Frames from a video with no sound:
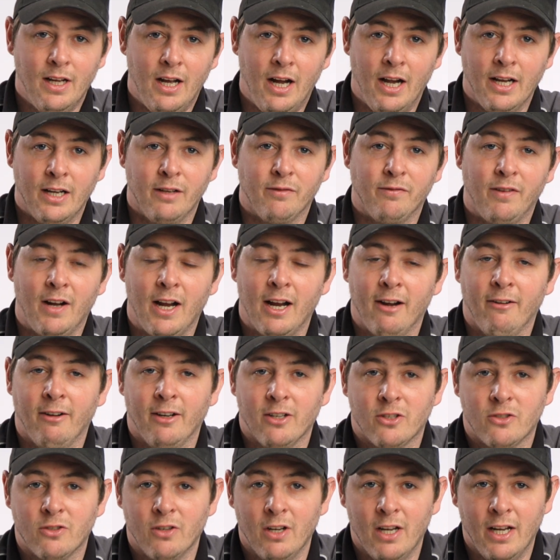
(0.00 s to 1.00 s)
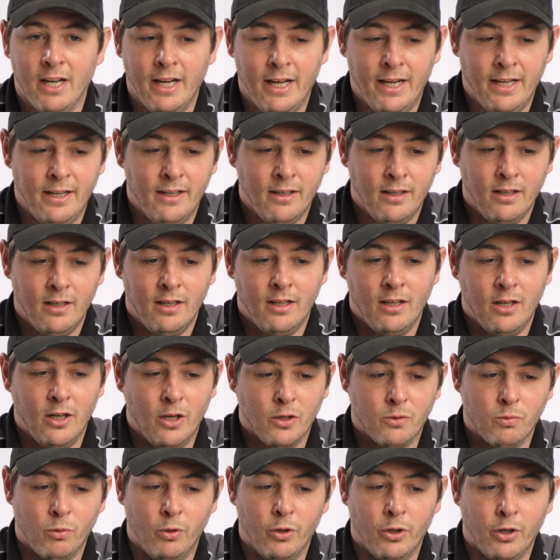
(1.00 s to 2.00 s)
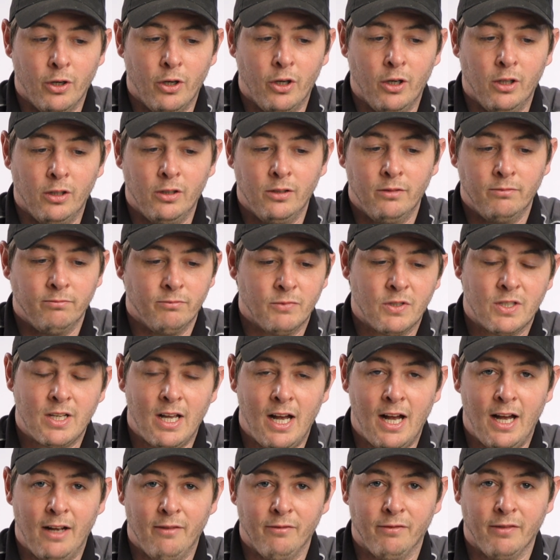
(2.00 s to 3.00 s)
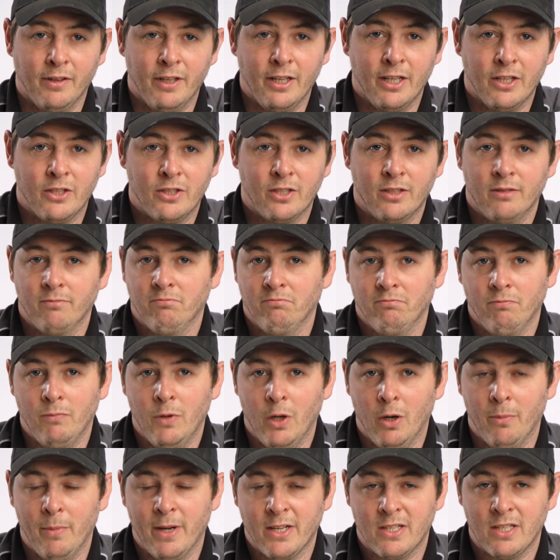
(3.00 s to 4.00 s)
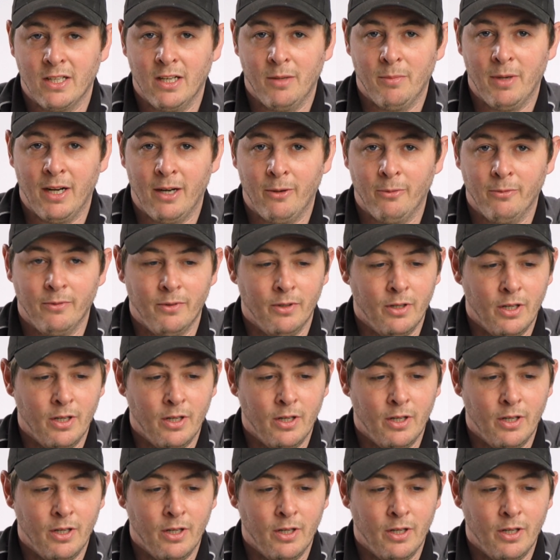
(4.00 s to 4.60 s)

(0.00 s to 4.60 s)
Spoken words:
and you fire it straight in as one hole, start and finish, no messing about.